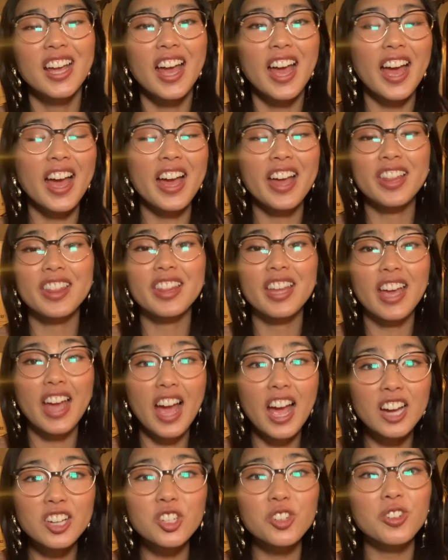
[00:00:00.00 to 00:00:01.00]
and they
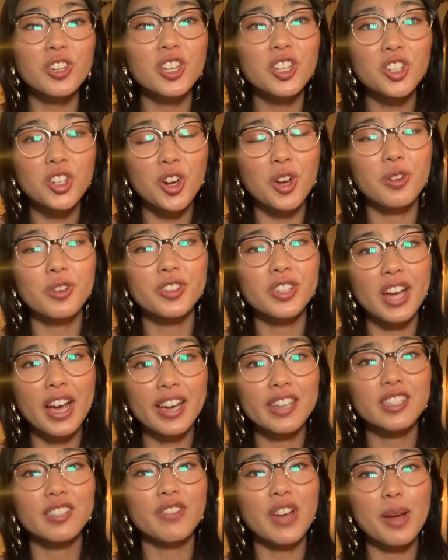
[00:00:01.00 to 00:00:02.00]
actually show
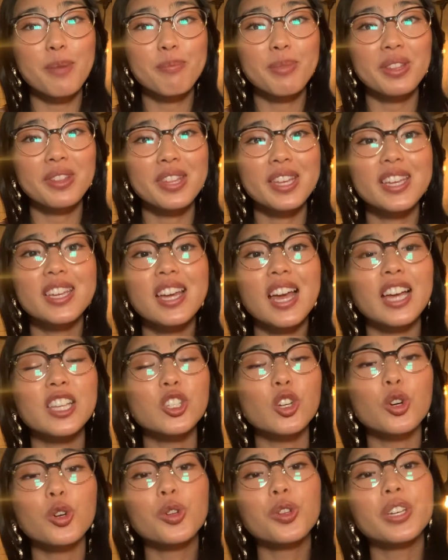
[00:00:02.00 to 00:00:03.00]
signs of empathy as
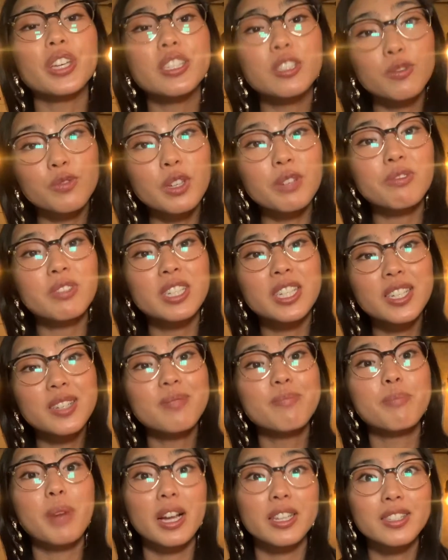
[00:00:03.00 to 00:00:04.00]
early as
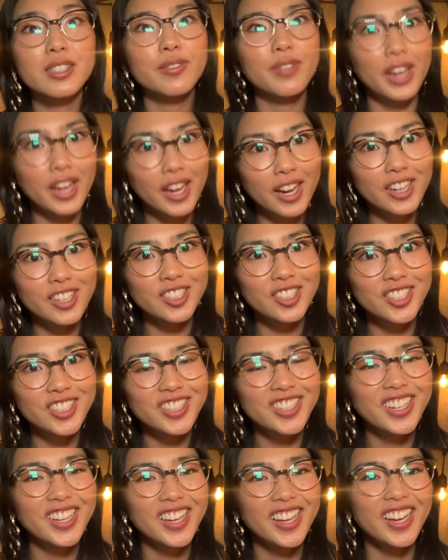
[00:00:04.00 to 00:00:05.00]
15 months of age.
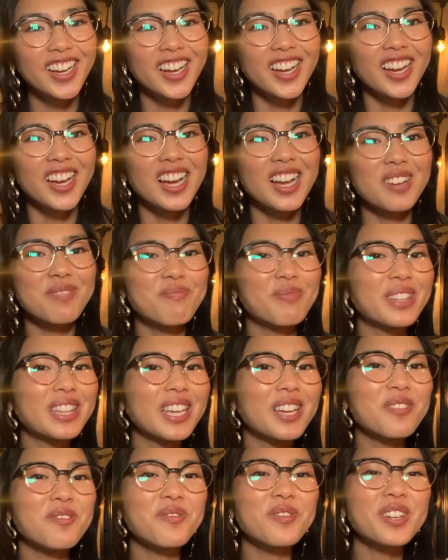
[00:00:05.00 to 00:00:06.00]
But
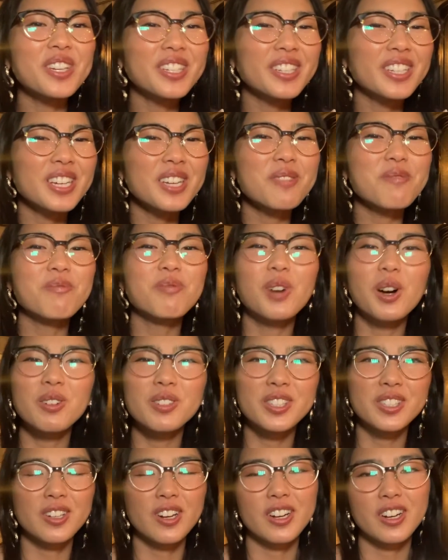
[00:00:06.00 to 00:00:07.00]
they really won't
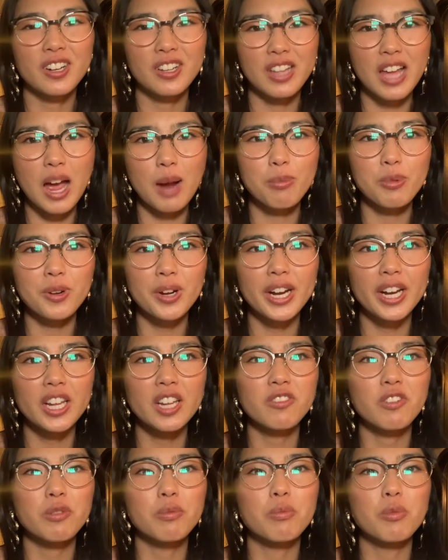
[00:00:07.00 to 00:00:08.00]
start collaborating
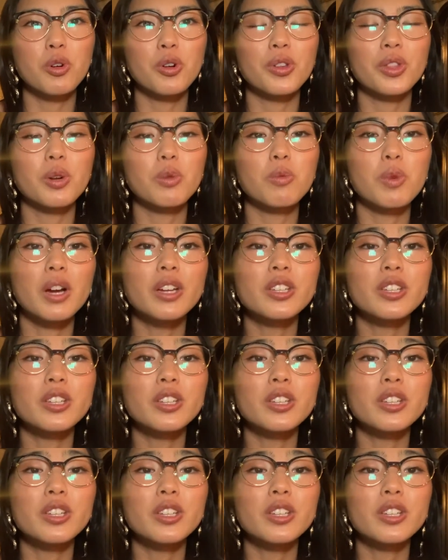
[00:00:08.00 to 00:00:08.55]
with more than 1